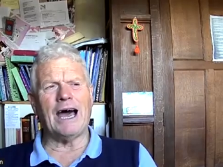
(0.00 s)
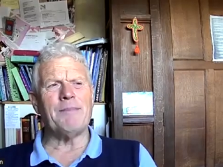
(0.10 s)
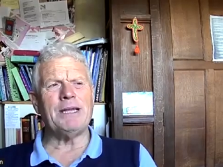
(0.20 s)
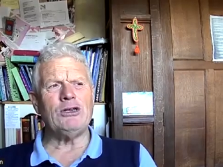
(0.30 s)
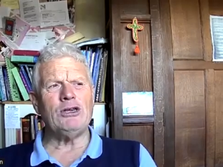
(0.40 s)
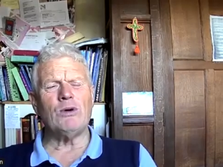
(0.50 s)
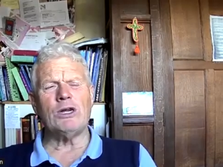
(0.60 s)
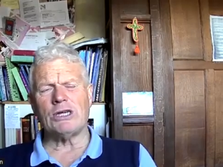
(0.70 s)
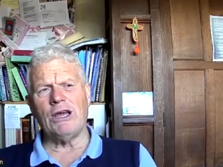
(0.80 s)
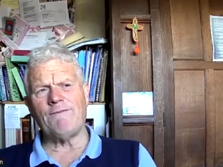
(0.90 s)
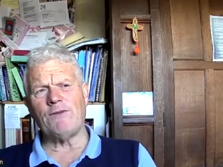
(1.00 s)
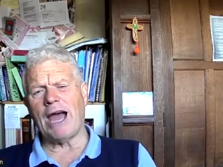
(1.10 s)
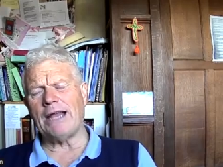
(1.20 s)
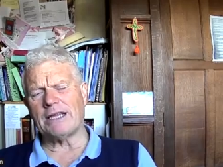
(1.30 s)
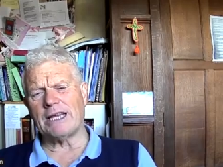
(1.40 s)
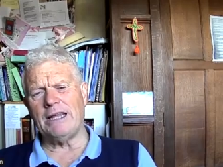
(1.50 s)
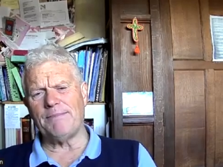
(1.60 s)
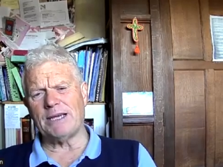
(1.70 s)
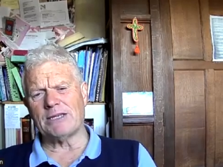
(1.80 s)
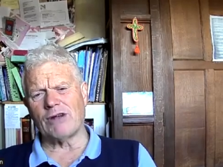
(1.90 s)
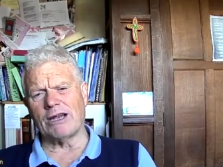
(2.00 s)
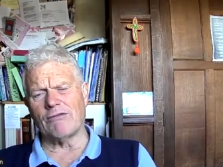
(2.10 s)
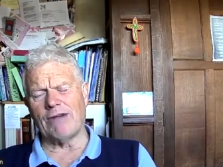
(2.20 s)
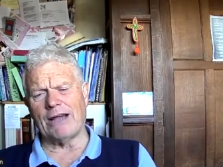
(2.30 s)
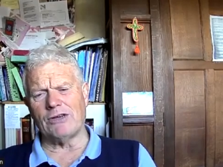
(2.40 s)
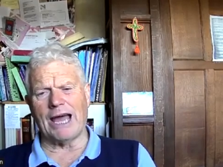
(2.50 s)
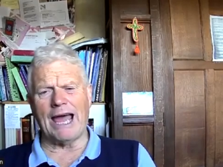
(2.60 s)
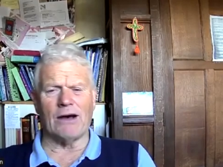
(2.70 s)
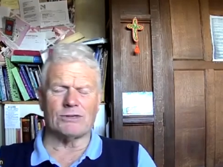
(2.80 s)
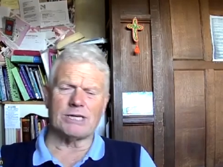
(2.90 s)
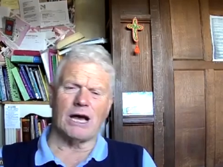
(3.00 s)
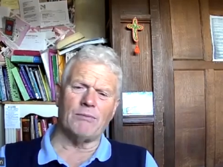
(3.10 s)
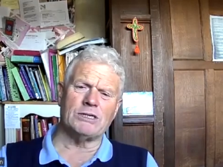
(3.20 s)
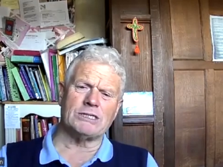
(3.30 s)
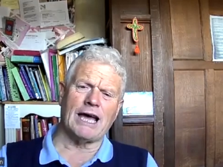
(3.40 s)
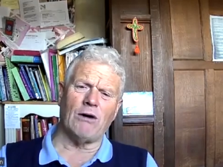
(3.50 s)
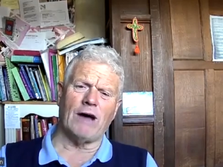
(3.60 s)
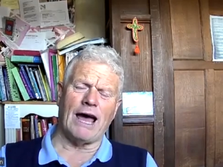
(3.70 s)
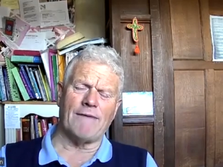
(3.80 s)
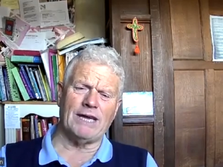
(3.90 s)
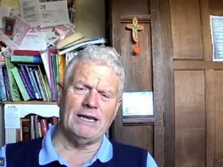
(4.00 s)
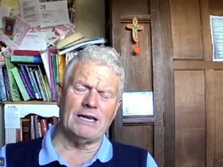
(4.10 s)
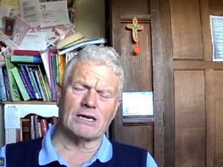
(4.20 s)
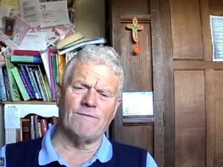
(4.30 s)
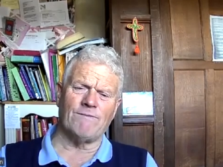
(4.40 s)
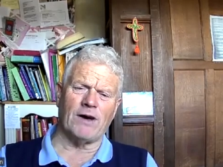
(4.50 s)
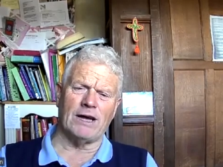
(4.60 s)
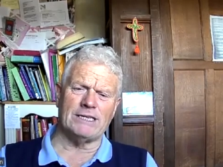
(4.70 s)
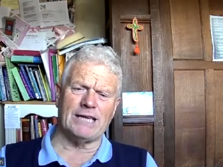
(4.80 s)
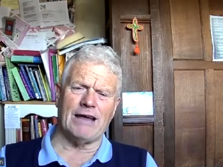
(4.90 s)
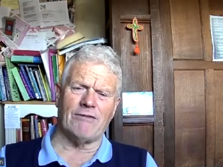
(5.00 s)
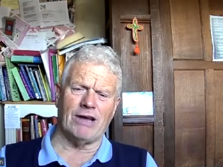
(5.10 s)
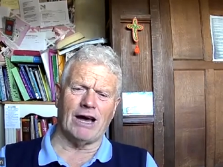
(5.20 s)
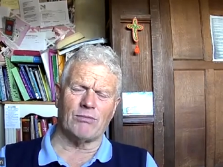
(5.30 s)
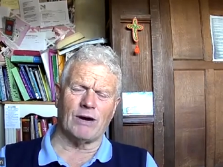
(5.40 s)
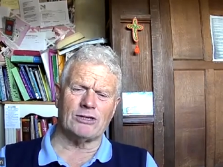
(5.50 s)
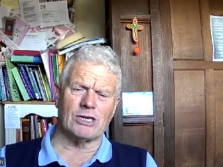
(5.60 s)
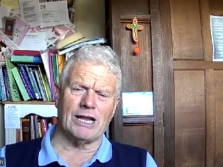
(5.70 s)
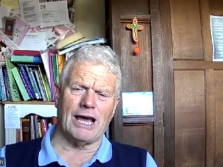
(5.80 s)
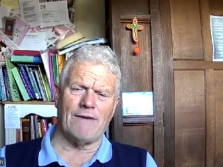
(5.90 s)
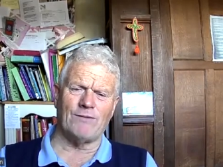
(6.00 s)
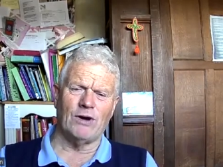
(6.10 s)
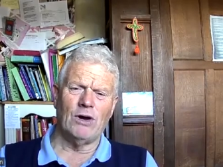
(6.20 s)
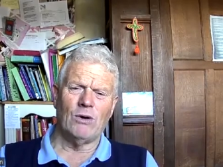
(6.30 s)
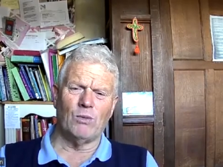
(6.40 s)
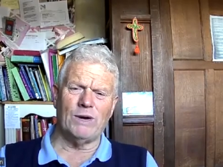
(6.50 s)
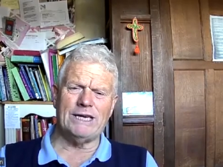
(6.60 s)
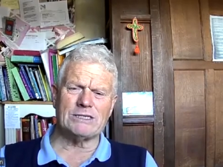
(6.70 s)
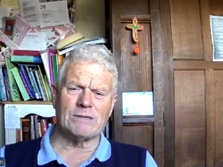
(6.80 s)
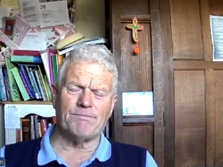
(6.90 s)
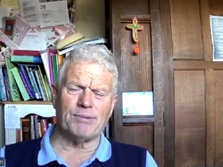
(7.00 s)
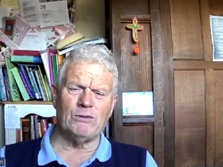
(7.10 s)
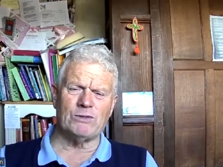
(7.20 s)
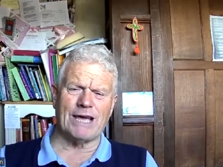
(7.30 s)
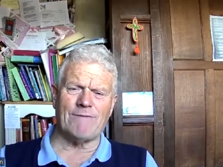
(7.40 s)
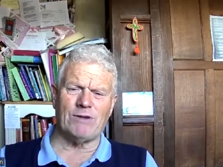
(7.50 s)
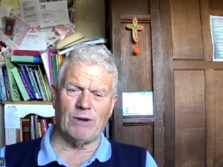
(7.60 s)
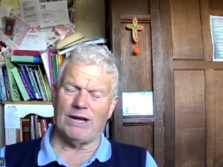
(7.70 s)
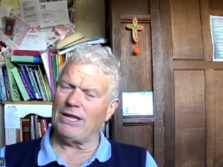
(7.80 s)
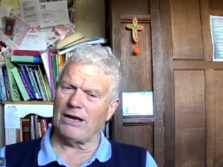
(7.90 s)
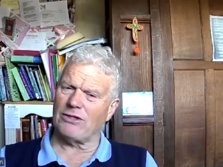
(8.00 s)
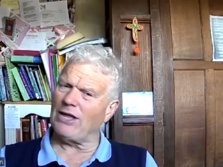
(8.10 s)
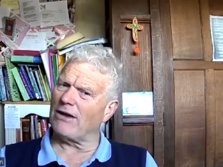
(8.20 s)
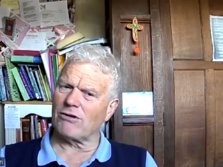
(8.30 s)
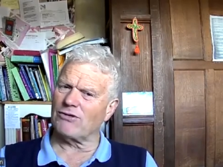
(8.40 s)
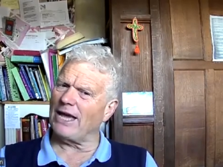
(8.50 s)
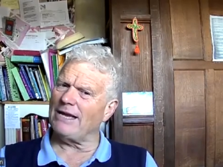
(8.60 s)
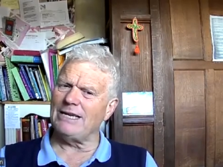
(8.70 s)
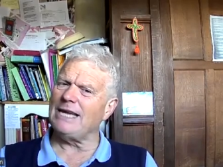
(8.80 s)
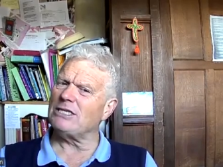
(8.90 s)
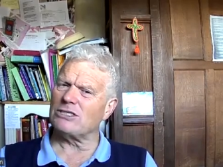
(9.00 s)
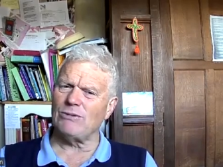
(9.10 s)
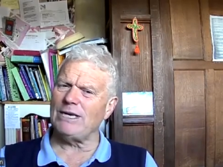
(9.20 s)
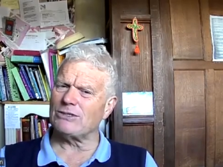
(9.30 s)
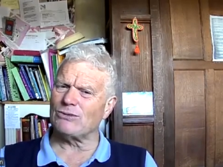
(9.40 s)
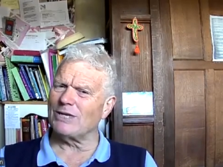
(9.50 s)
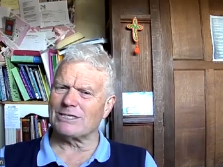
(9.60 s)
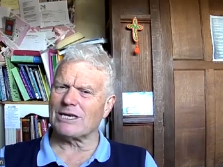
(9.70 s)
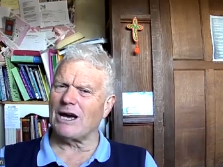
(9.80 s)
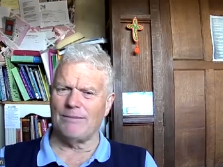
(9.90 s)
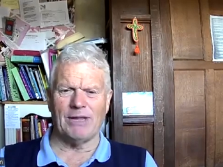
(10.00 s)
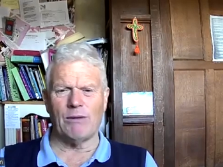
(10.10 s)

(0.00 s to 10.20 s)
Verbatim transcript: I mean, you would if you had guinea pigs running around your house. I would have it in a confined area. Otherwise, you're going to have wheeze and poos everywhere. They they they need to eat all the time.